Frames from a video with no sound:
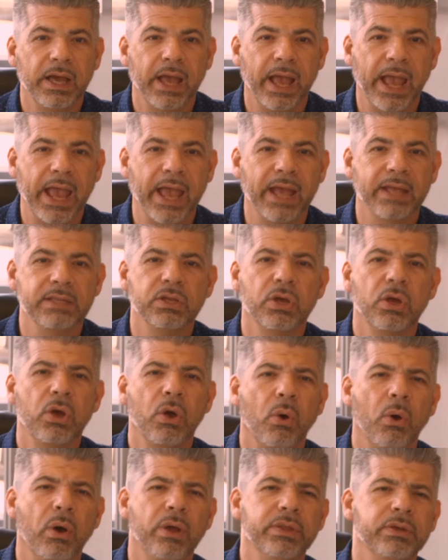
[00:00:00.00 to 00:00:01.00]
And
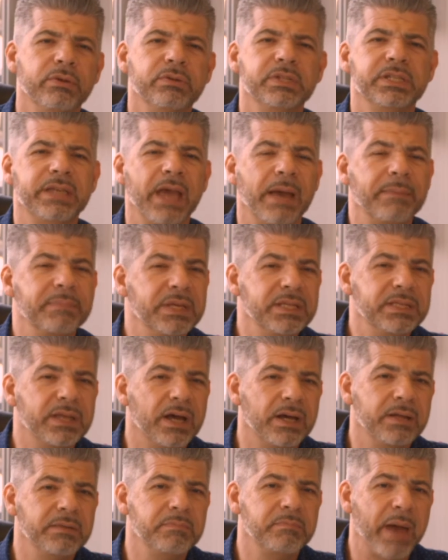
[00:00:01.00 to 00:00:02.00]
all those
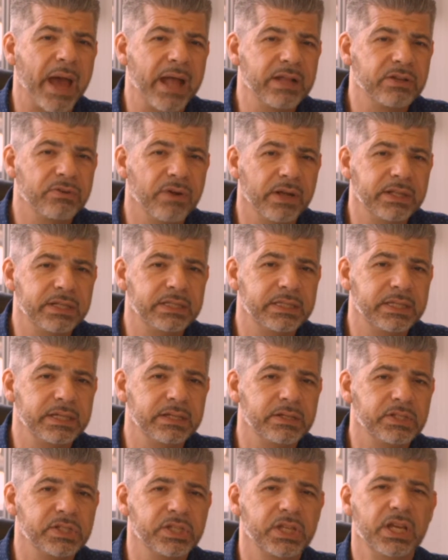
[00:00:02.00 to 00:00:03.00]
get-me-done bad credit
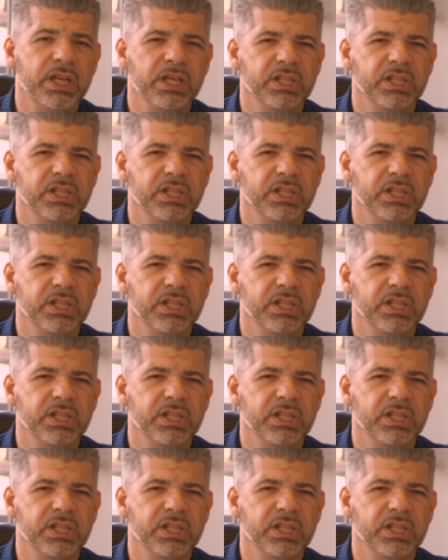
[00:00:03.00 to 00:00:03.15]
deals